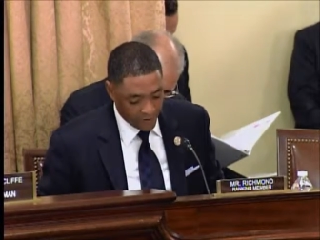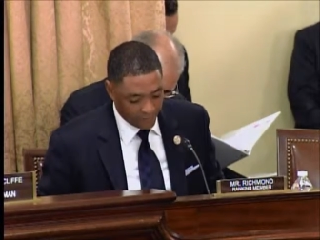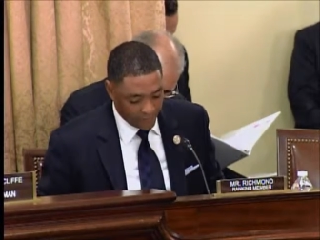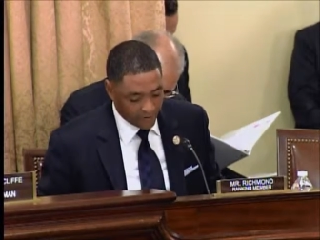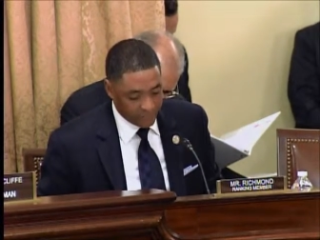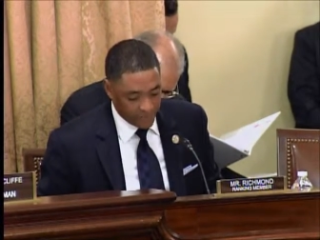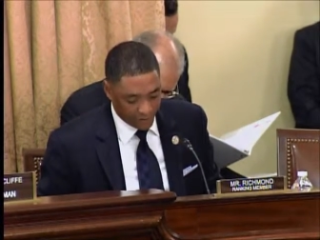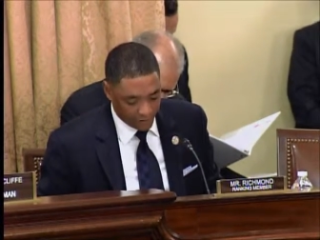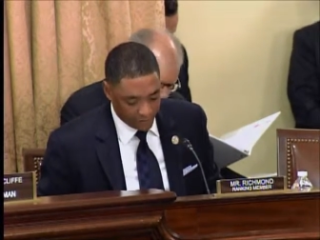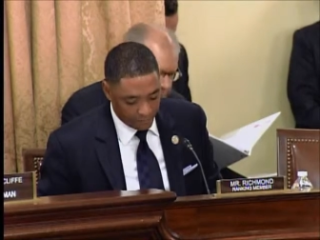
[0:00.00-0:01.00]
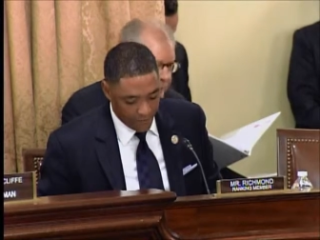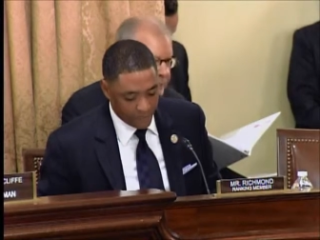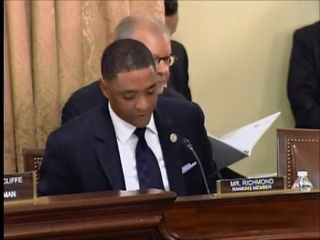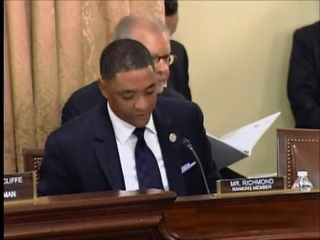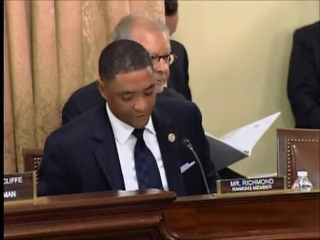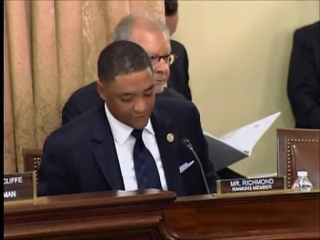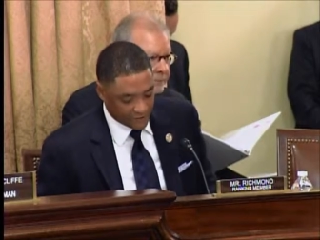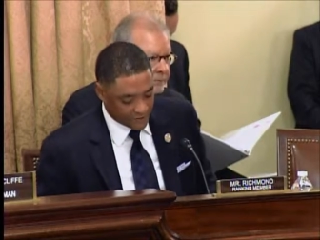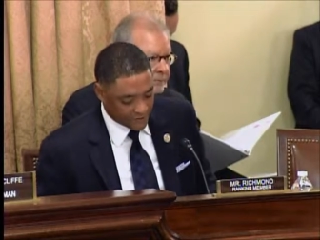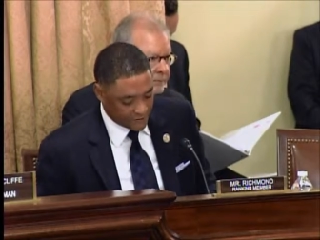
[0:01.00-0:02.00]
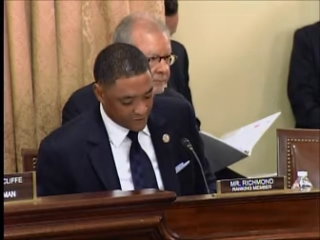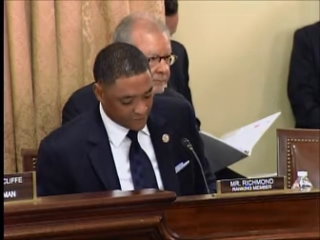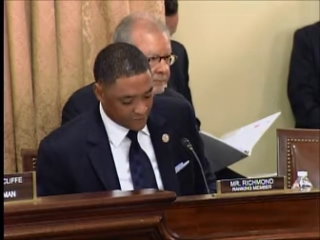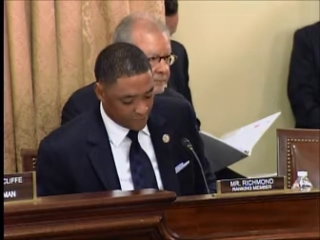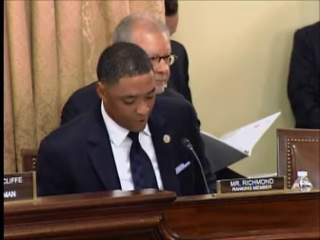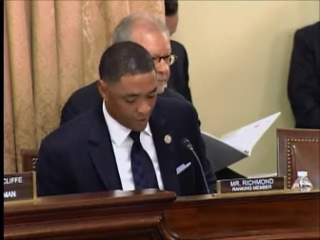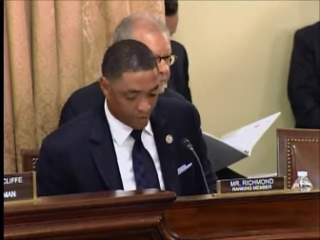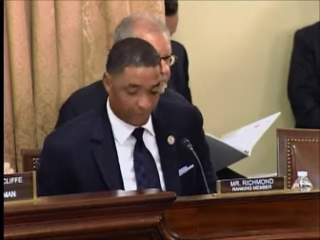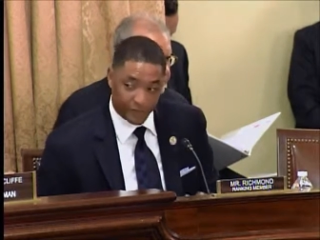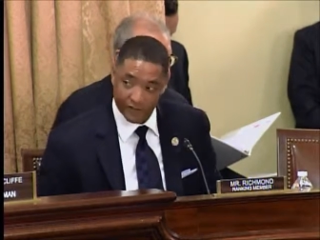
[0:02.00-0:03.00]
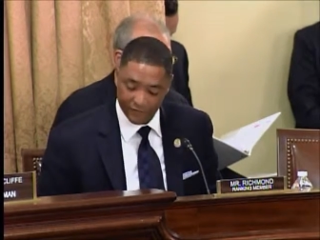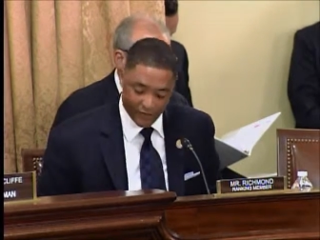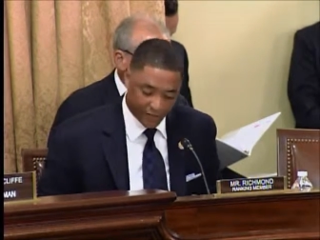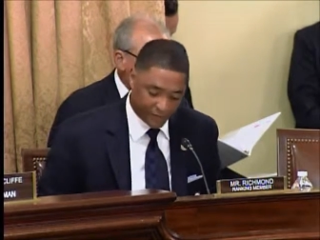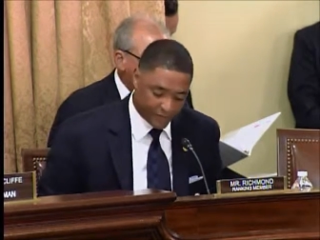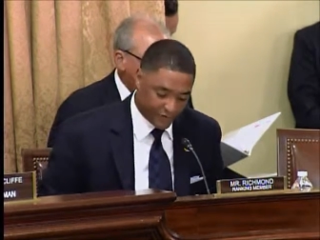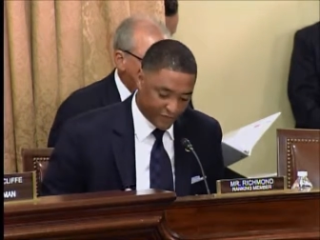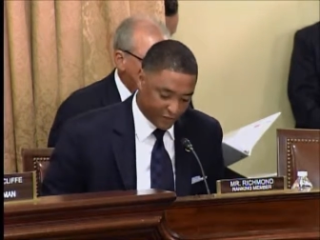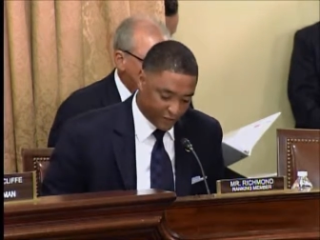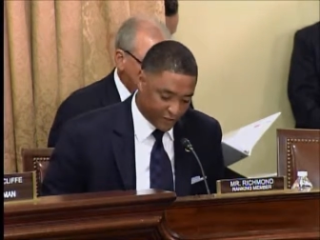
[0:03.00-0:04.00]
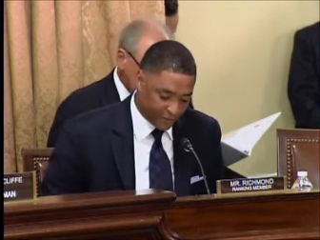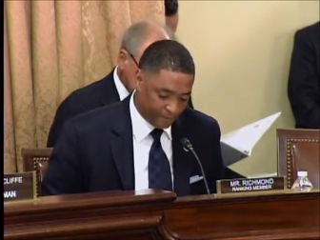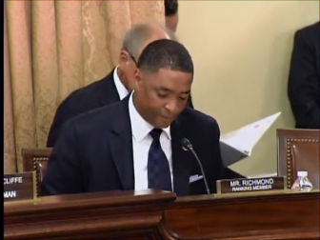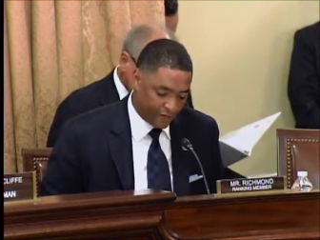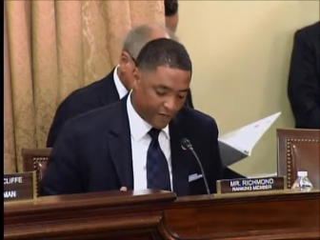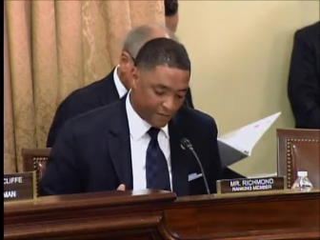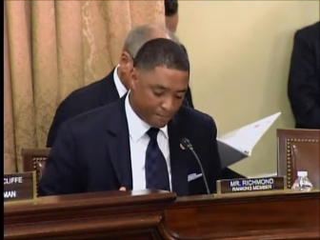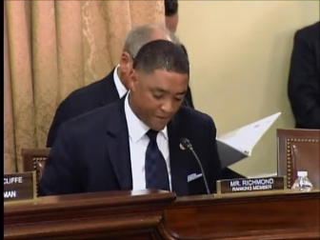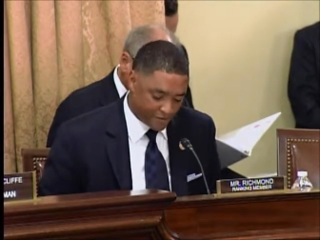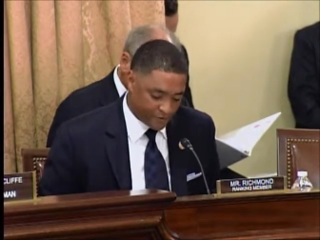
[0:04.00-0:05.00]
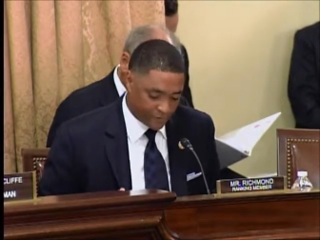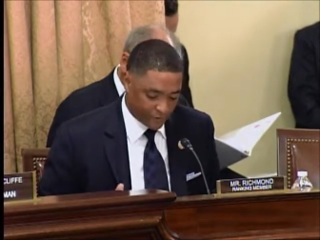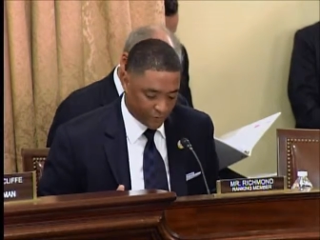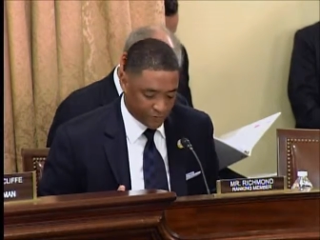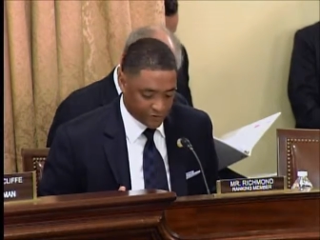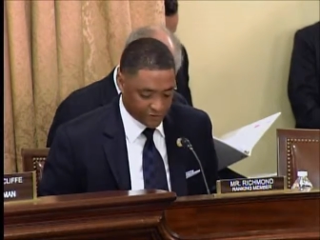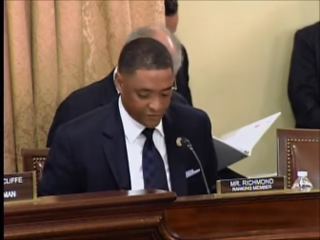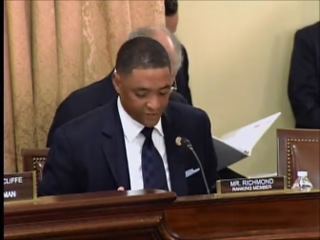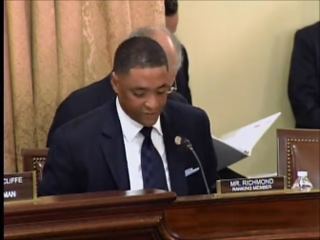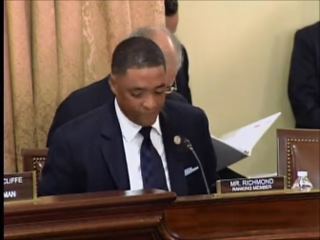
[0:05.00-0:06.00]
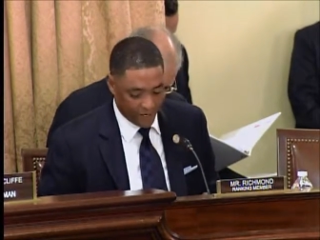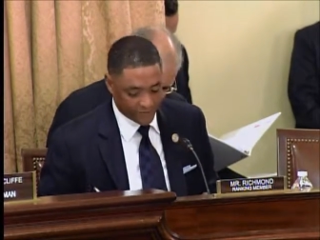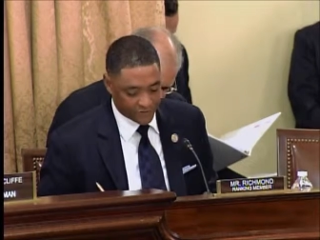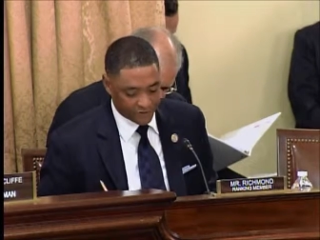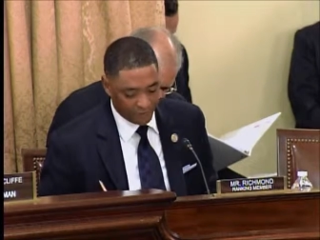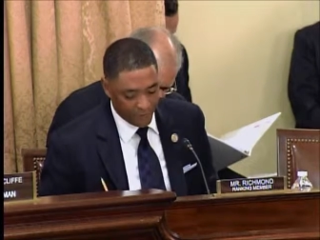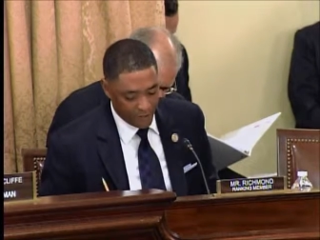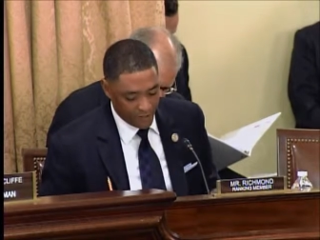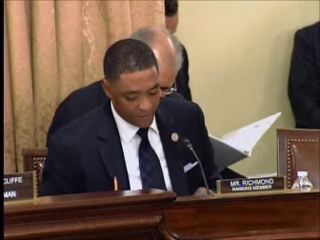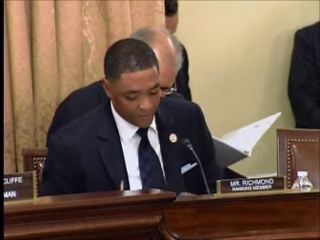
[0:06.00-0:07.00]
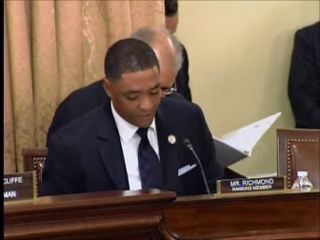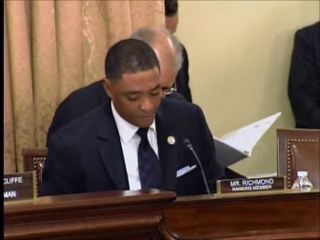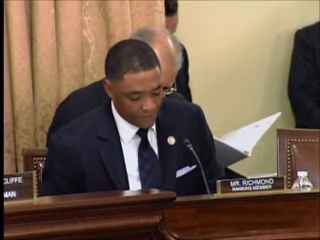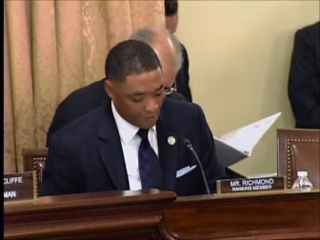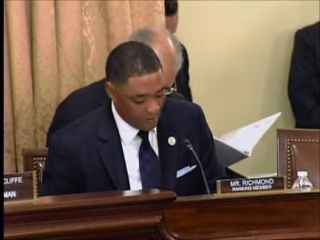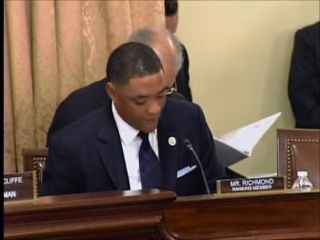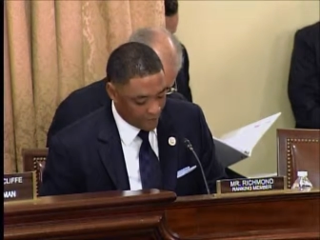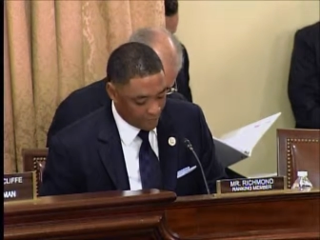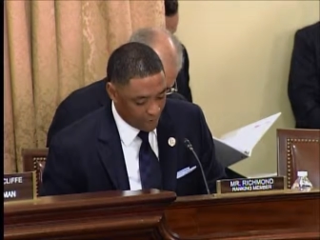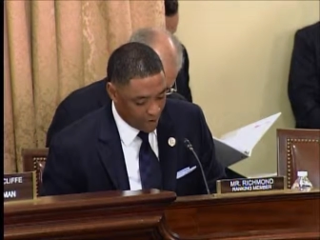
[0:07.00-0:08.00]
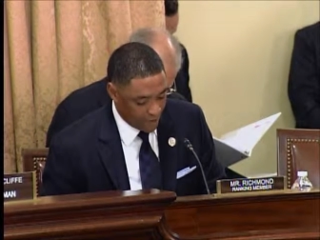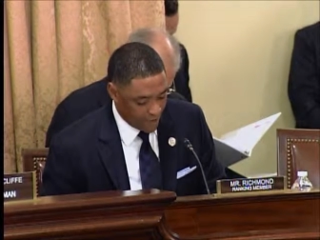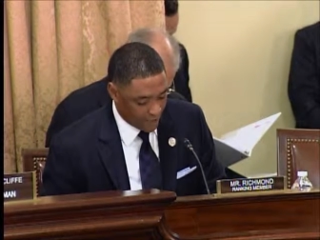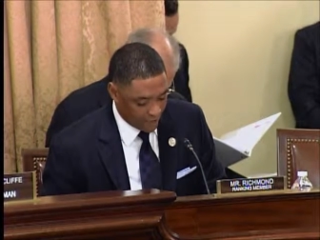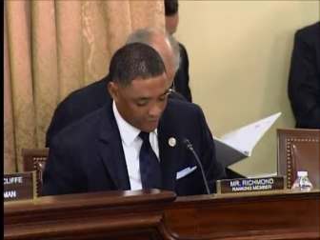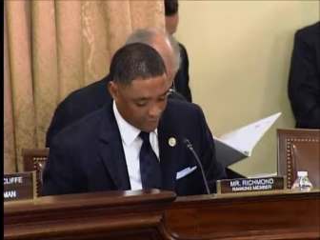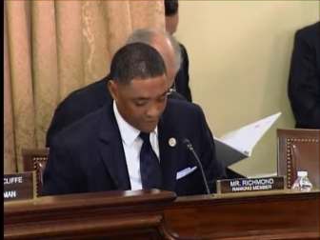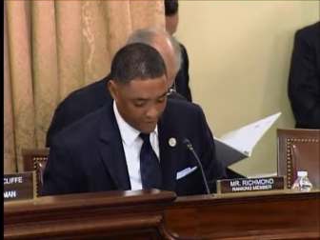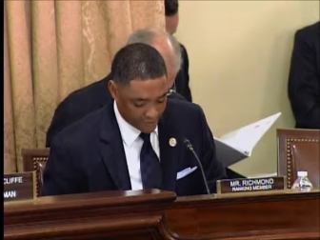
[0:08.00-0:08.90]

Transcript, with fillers: Fundamentally, my bill seeks to assist the Department in development of a clear and measurable strategic posture that can be a model for other government